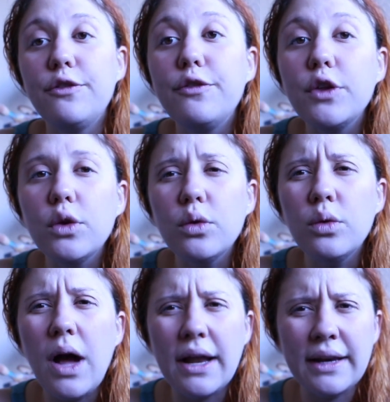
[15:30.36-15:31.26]
few
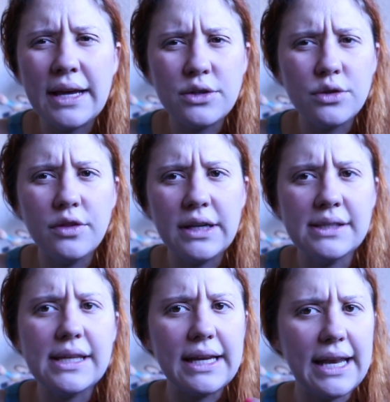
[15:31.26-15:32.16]
unnatural
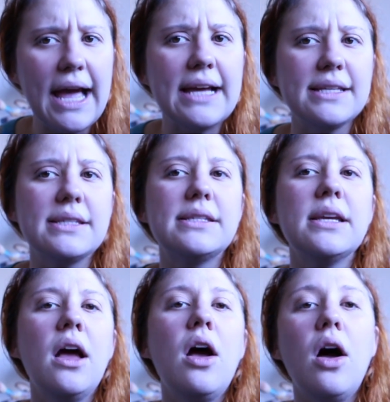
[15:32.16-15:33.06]
things, like it has
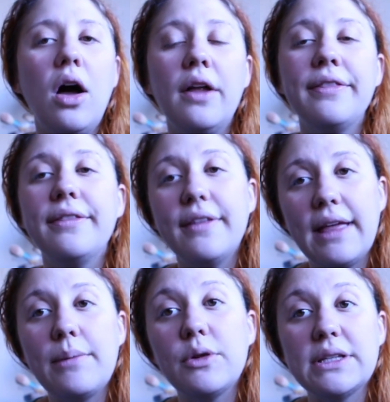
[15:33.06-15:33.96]
on the
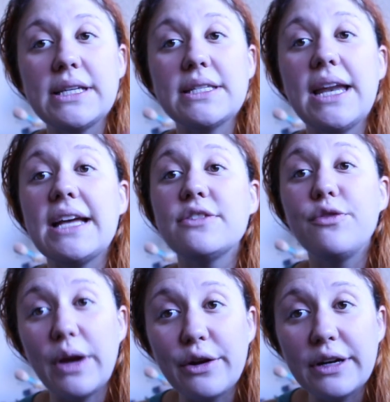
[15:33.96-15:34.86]
label, it says it has
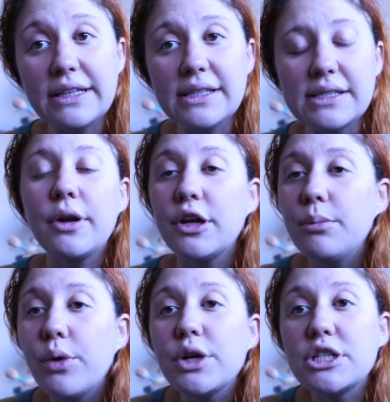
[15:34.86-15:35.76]
fragrance, but a
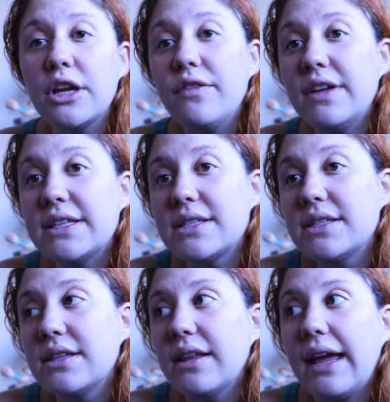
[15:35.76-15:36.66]
good portion of it's
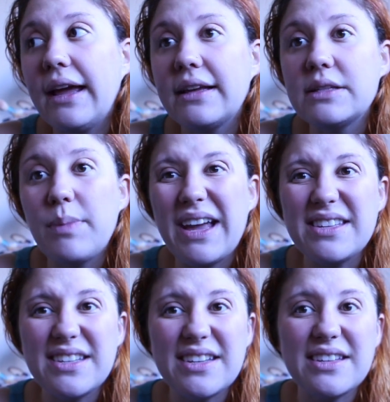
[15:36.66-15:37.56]
like
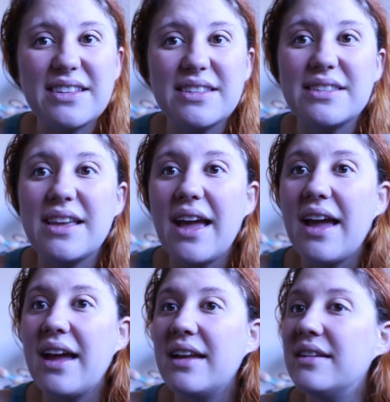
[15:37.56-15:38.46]
spices
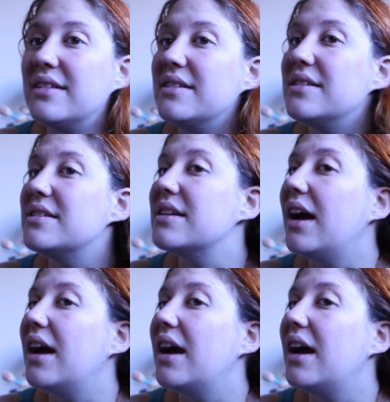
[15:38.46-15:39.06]
and